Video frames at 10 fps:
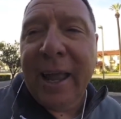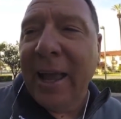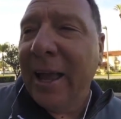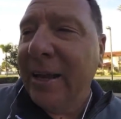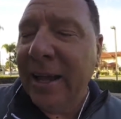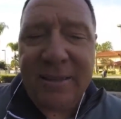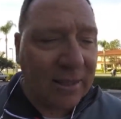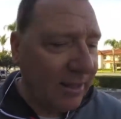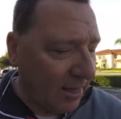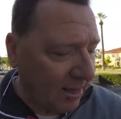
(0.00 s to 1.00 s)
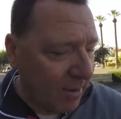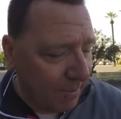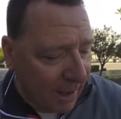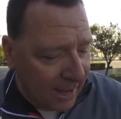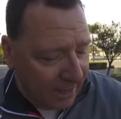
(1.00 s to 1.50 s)
And it's a
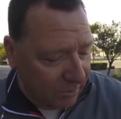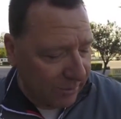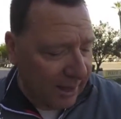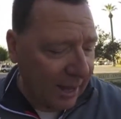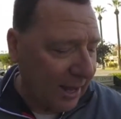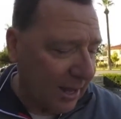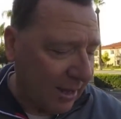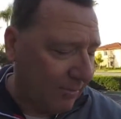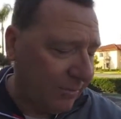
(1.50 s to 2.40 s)
lithium bike with a